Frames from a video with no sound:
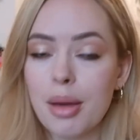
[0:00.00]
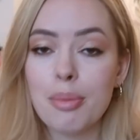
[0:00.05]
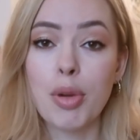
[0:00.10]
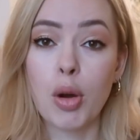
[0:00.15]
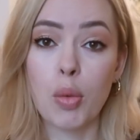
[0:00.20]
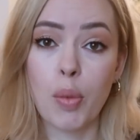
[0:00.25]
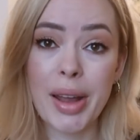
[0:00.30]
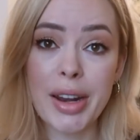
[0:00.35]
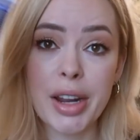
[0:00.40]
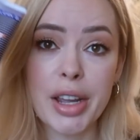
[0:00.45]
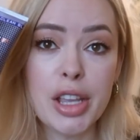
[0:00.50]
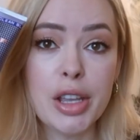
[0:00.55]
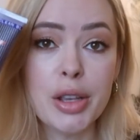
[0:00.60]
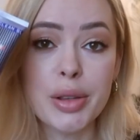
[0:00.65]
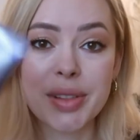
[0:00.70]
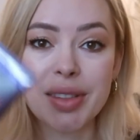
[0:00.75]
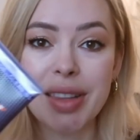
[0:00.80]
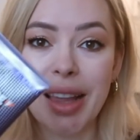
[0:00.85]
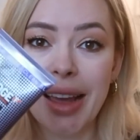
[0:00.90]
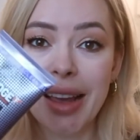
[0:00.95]
But when I
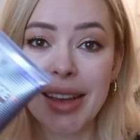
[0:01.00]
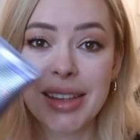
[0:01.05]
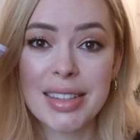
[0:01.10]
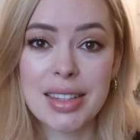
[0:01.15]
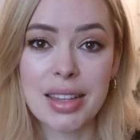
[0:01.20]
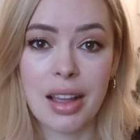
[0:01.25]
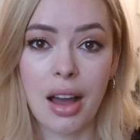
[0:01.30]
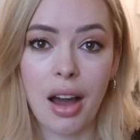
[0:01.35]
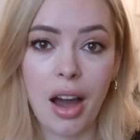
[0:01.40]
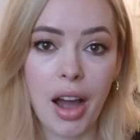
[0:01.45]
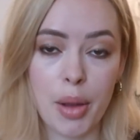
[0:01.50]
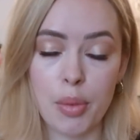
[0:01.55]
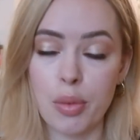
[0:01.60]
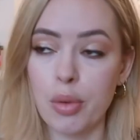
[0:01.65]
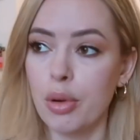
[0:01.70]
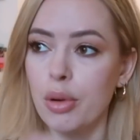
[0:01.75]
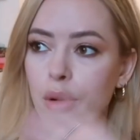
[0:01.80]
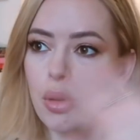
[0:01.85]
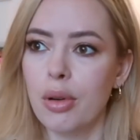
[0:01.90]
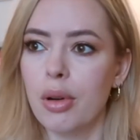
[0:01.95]
use this,
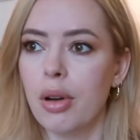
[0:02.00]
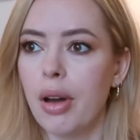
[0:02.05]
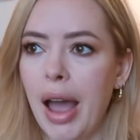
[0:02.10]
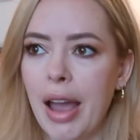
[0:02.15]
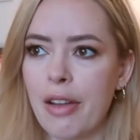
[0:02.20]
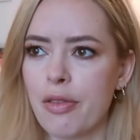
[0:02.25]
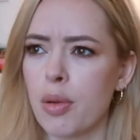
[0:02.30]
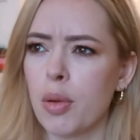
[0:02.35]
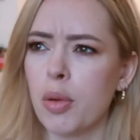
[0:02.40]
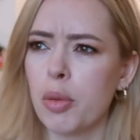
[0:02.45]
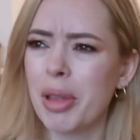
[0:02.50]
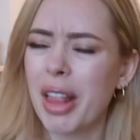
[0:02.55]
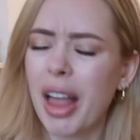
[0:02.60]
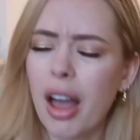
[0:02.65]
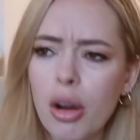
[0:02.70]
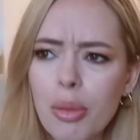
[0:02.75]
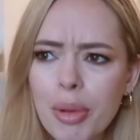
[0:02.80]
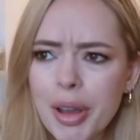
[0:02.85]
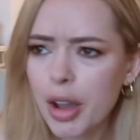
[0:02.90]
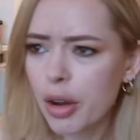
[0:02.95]
everyone will be
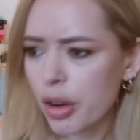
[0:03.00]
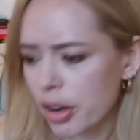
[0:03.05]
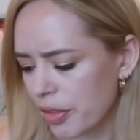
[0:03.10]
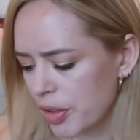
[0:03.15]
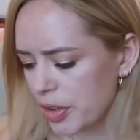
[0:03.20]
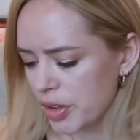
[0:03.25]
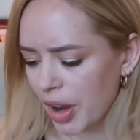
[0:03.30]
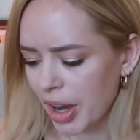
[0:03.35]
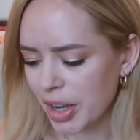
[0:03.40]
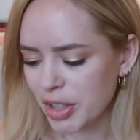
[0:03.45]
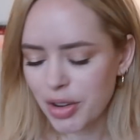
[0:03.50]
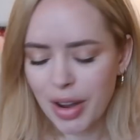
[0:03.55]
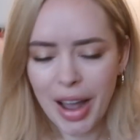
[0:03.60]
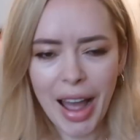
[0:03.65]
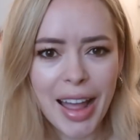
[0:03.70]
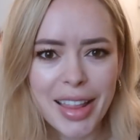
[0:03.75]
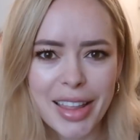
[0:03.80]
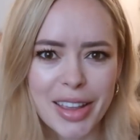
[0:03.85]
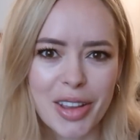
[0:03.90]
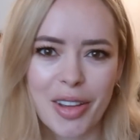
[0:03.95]
like, oh my god, have you dyed your
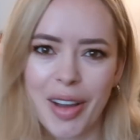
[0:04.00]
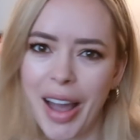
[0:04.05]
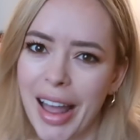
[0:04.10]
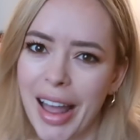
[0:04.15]
hair? Like, your